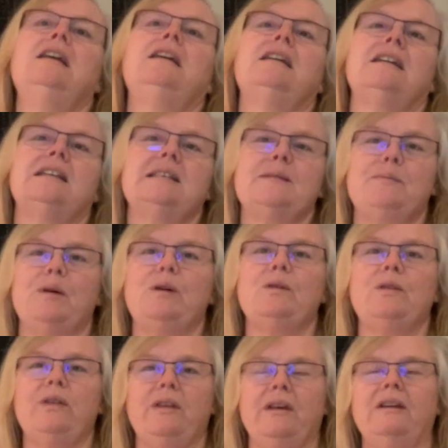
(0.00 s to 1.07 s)
because
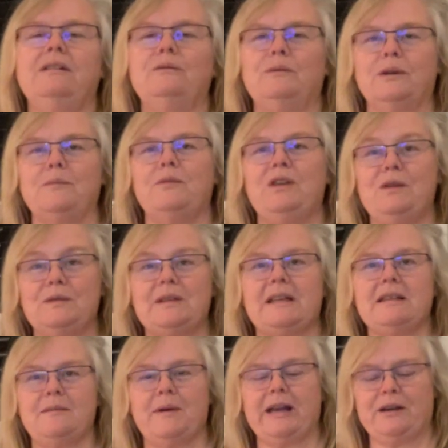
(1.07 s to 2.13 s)
both were using
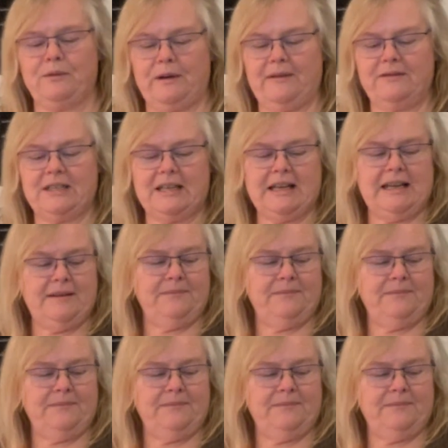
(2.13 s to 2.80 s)
the microwave tonight.